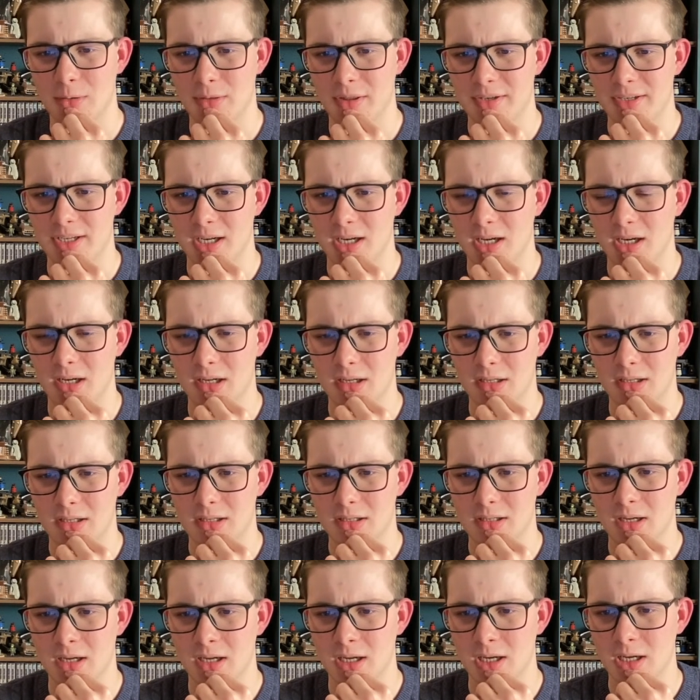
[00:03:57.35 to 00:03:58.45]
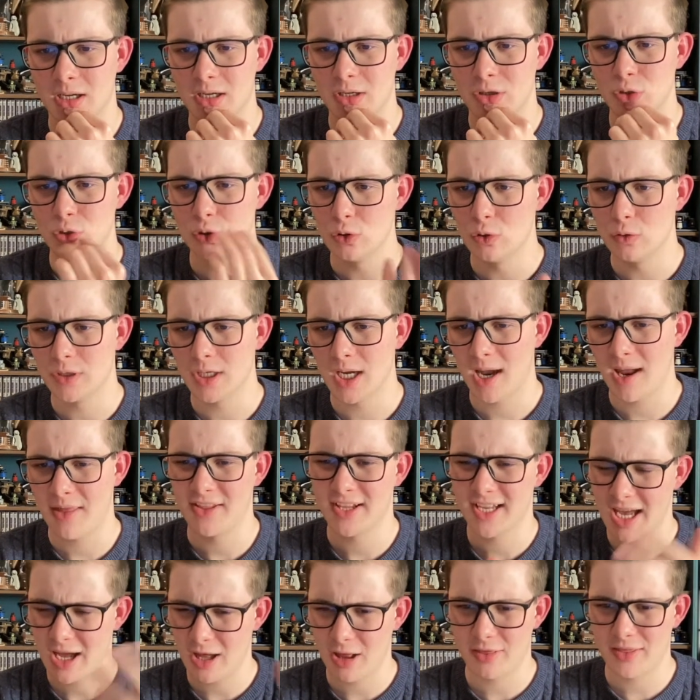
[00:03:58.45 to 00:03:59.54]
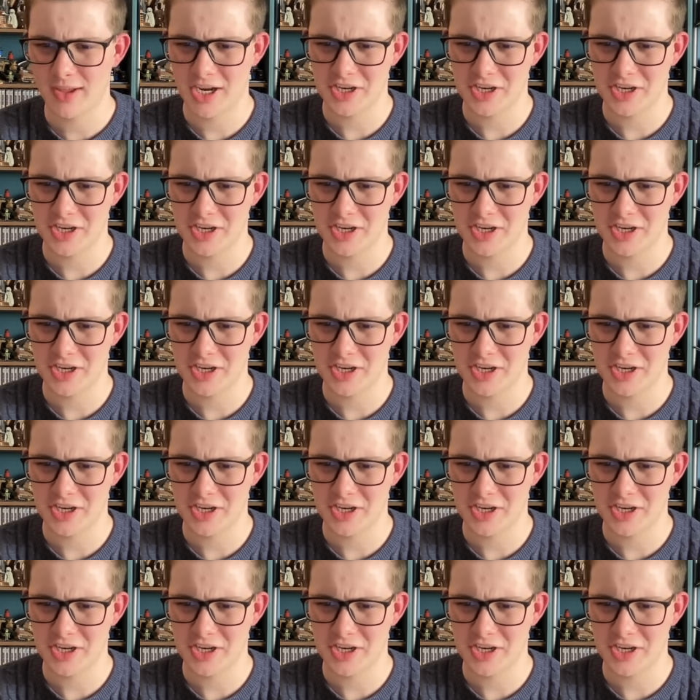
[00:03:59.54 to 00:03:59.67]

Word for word: in the dark uh, Ood and the Gelth.